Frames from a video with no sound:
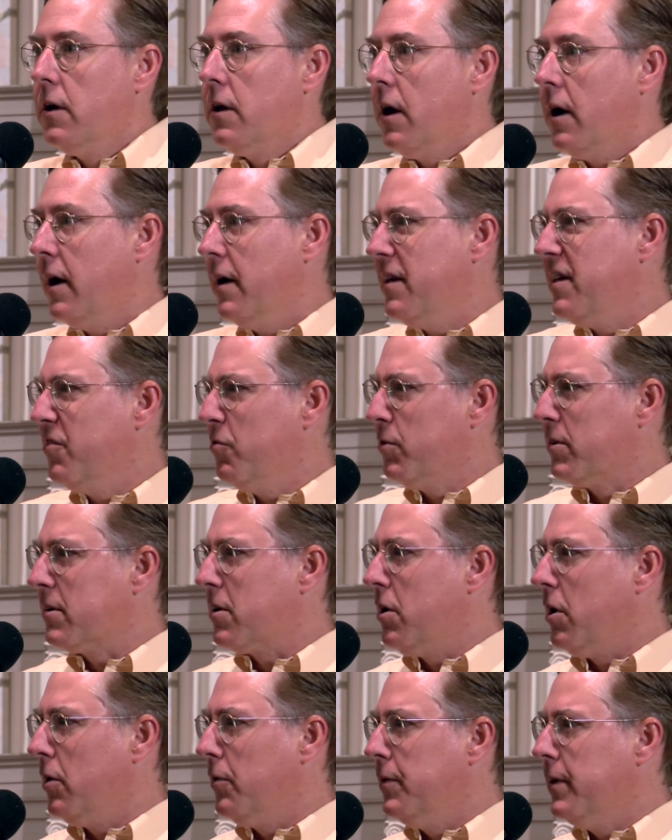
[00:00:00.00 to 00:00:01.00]
Uh, it was
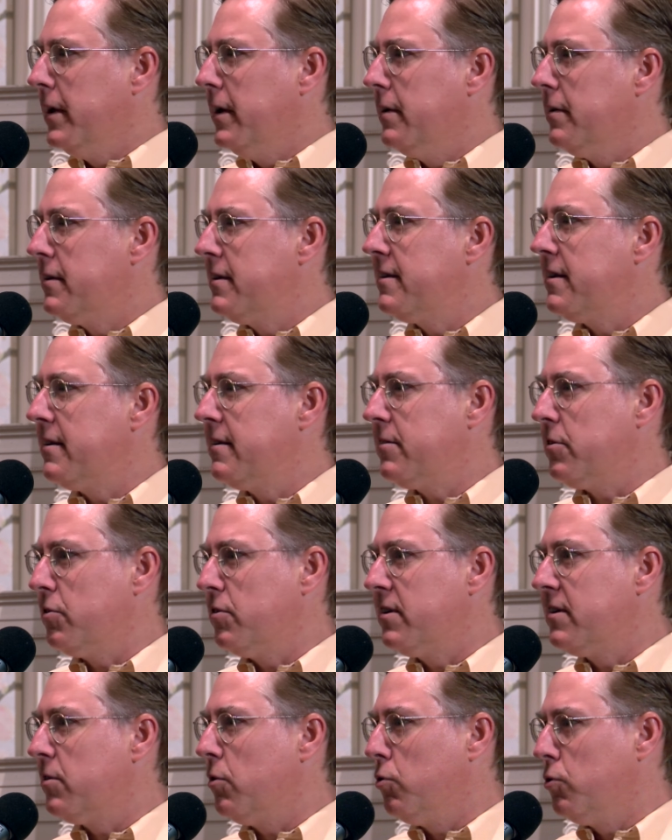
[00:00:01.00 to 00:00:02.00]
called the Sister
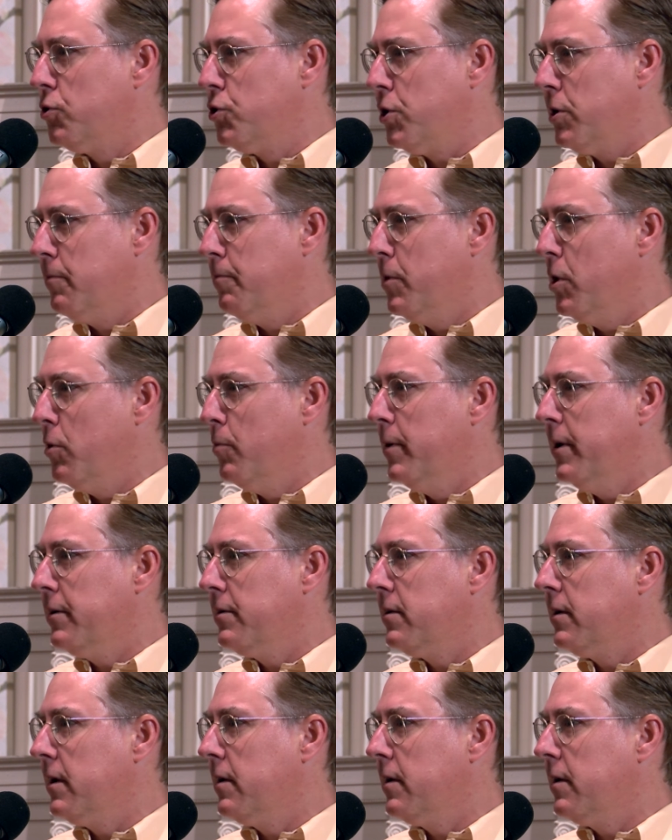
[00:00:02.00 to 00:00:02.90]
Souljah moment,